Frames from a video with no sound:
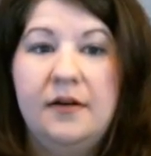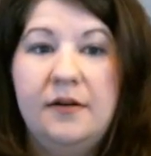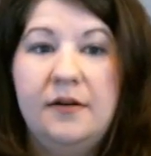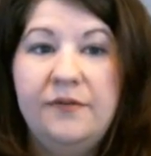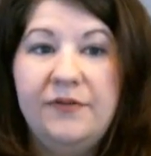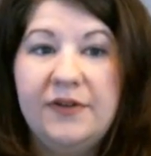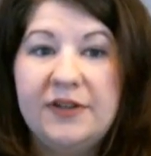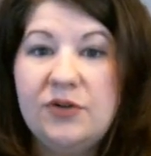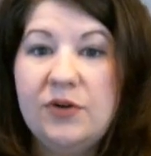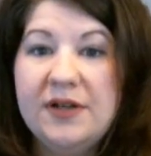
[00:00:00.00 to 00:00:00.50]

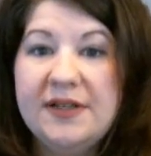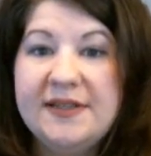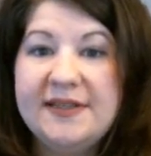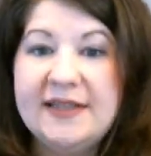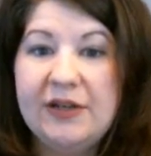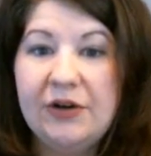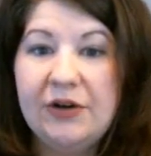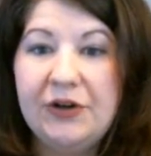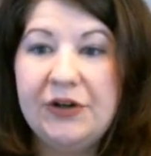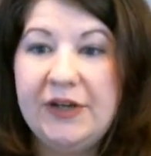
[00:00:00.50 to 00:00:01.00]
Victoria's
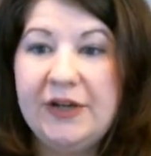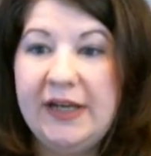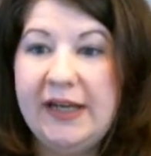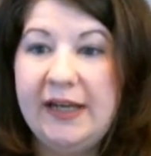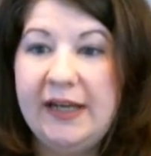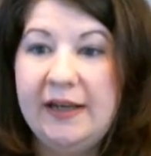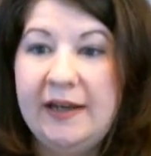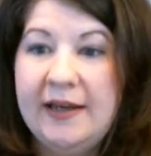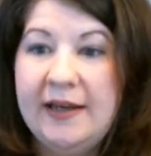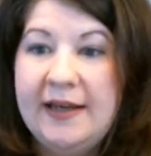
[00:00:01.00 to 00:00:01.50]
Secret
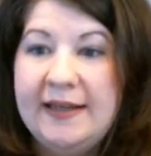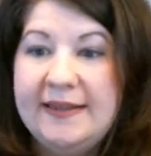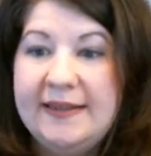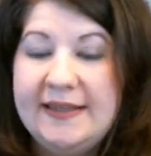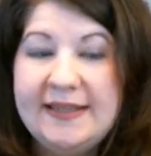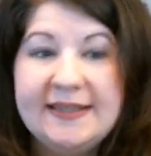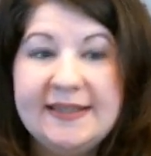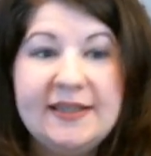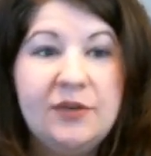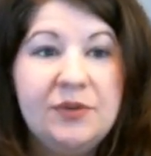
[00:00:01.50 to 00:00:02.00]
hoodie.
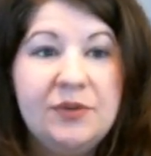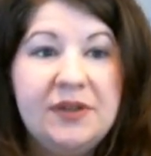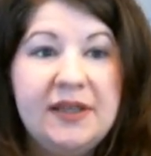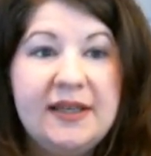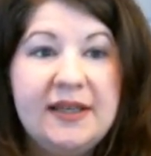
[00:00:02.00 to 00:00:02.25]
These sell really